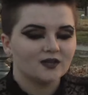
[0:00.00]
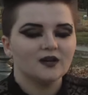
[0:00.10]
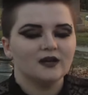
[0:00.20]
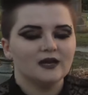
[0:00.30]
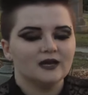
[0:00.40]

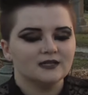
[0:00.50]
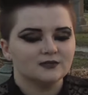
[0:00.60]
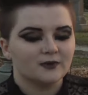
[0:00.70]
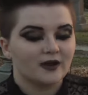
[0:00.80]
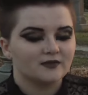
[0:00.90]
And
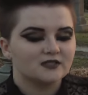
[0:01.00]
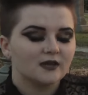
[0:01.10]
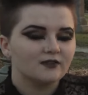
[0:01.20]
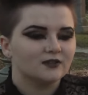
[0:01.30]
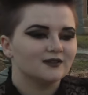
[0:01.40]
when I was
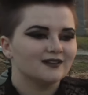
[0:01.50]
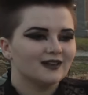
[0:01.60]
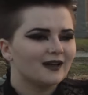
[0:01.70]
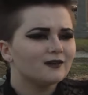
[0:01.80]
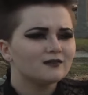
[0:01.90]
7,
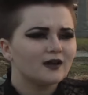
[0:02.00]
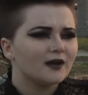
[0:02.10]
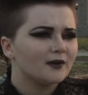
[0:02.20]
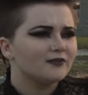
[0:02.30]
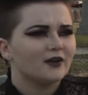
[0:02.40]
I don't know
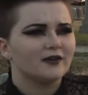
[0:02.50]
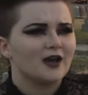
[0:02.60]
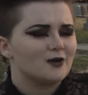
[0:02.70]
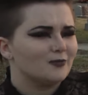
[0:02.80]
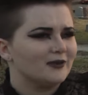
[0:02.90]
how I found
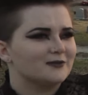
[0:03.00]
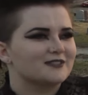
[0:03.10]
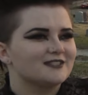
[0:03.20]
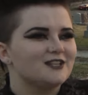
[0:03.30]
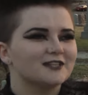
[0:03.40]
out, but it was
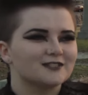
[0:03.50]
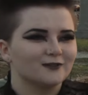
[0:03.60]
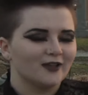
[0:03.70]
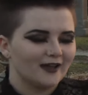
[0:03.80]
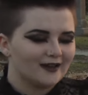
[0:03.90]
the gist
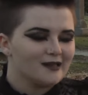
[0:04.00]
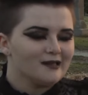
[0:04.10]
of like,